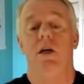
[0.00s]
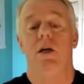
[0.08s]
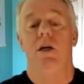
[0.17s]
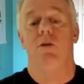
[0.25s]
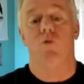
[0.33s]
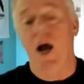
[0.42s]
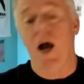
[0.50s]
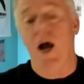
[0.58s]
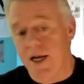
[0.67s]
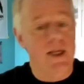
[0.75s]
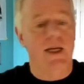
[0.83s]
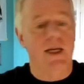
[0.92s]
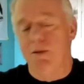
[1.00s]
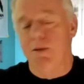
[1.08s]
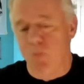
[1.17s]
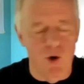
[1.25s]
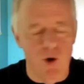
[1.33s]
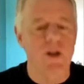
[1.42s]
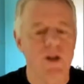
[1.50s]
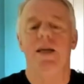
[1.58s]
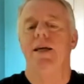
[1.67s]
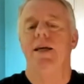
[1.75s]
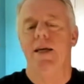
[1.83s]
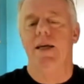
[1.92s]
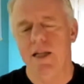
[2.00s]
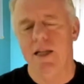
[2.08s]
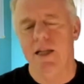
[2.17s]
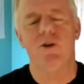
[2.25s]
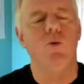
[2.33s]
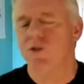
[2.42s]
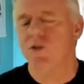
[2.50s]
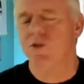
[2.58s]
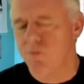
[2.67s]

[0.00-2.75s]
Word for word: rioting and burning and, and of course